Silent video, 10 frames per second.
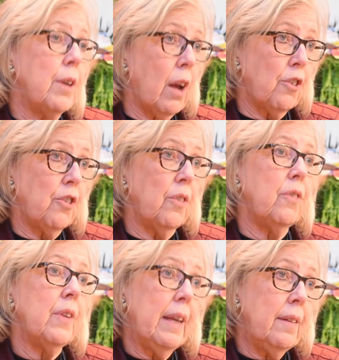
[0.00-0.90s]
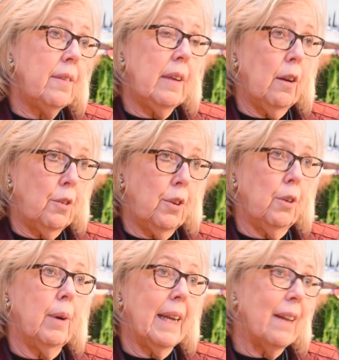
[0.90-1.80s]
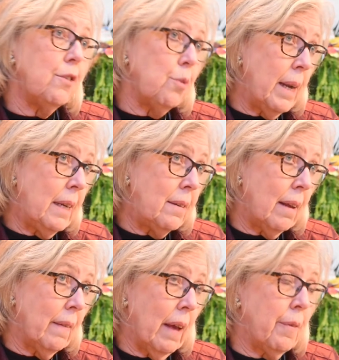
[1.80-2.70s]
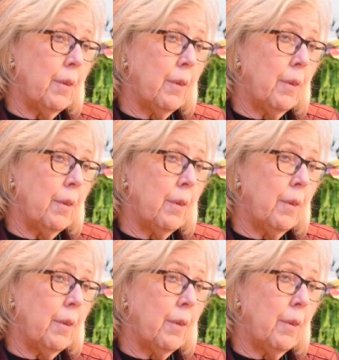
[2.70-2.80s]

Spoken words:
reductions in CO2 against 2010